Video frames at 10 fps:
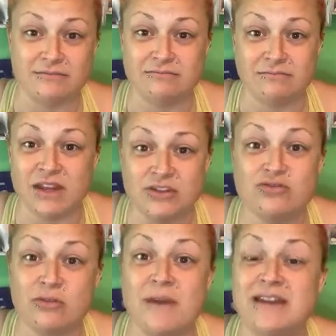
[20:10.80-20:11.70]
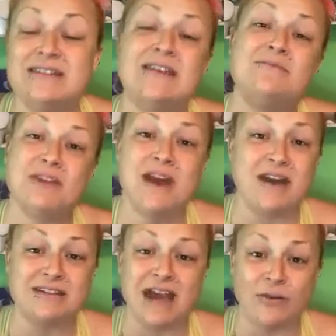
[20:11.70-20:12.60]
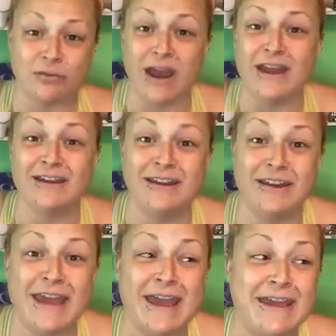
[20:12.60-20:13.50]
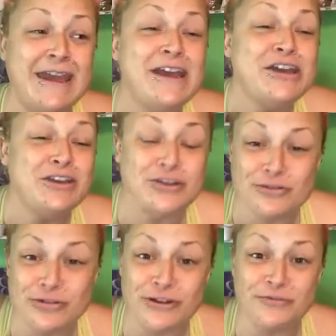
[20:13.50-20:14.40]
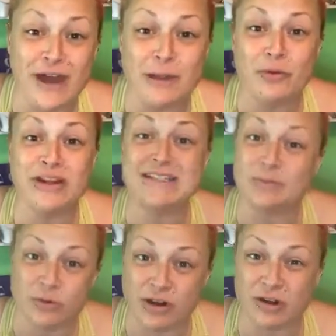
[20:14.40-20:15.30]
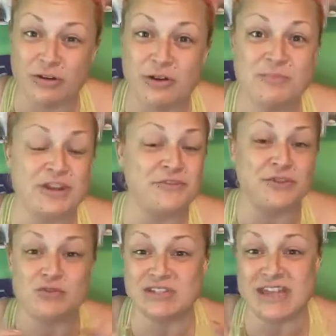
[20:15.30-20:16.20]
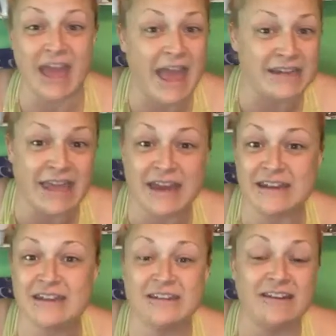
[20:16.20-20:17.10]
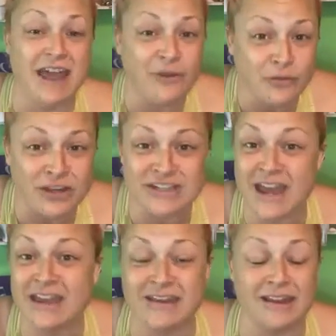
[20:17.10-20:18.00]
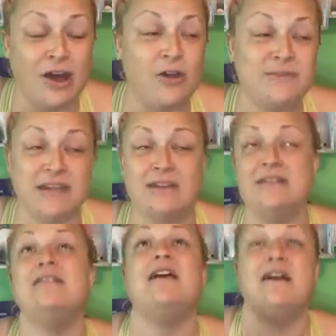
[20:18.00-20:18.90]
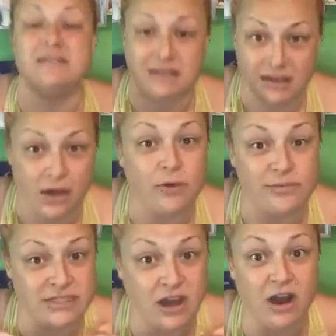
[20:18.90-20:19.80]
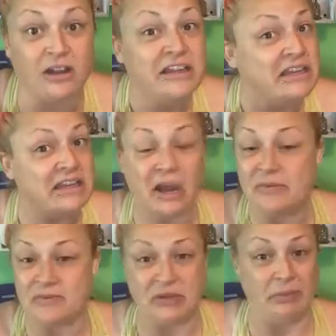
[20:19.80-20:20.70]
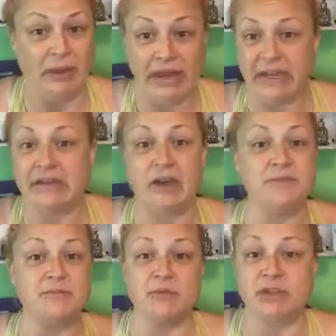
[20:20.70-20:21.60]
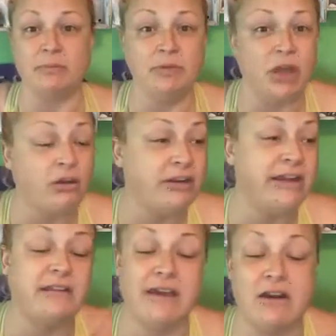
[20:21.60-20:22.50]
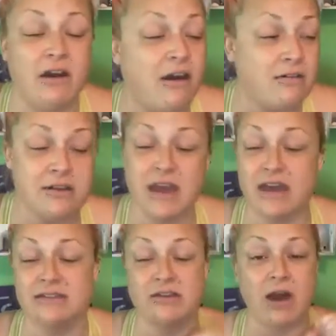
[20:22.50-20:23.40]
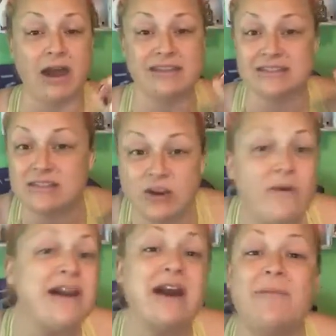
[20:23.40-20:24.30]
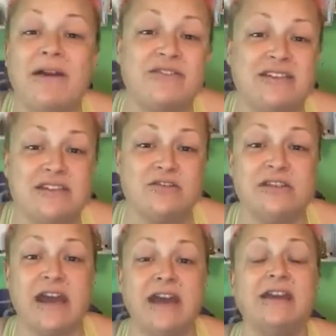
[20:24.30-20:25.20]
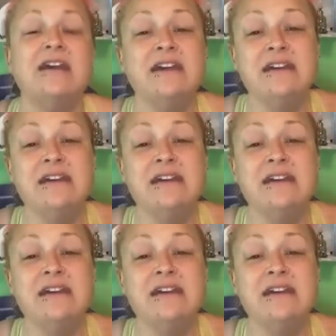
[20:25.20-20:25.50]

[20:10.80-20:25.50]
menstrual medicine, because I read in a uterine fibroid support group that if you just add that in every day, it helps, and it has helped, y'all. It helps with the pain, helps me with the bloating, like all of that. So I still wake up every single day